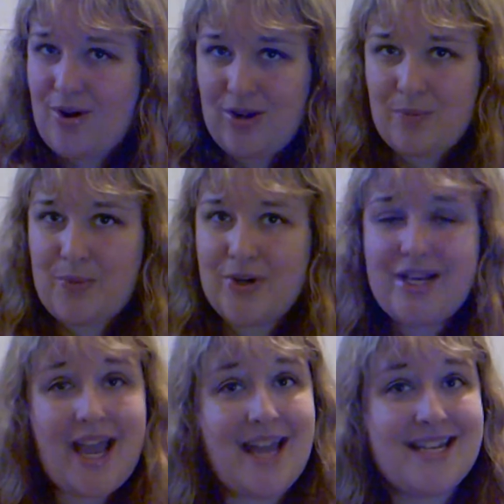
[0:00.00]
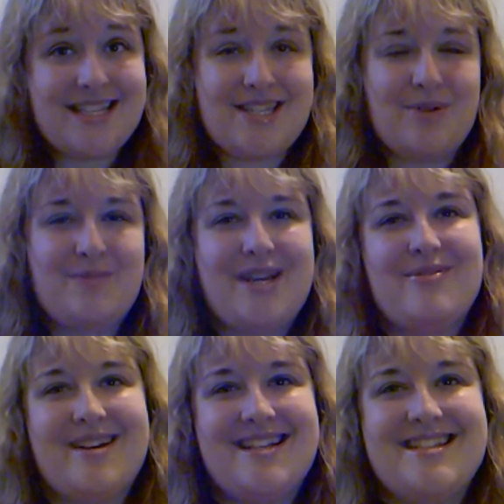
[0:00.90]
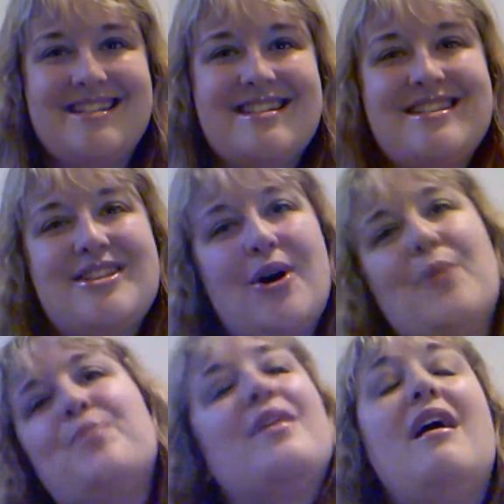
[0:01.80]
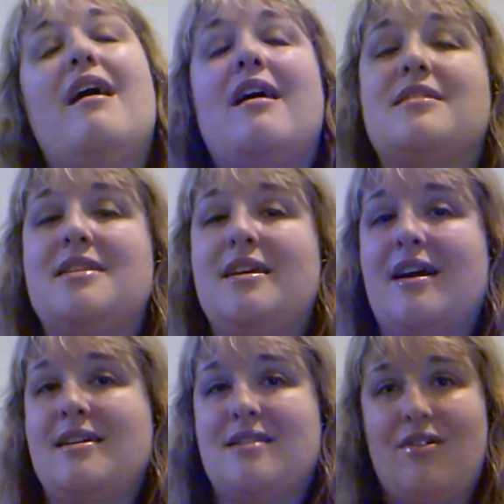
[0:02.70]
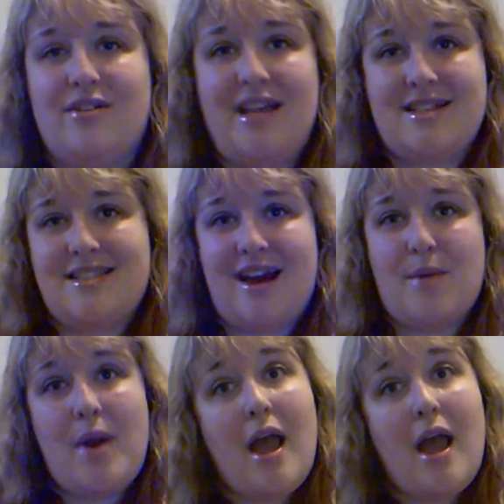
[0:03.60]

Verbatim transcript: all a book and it's still being written. So, I'll see you guys all next time.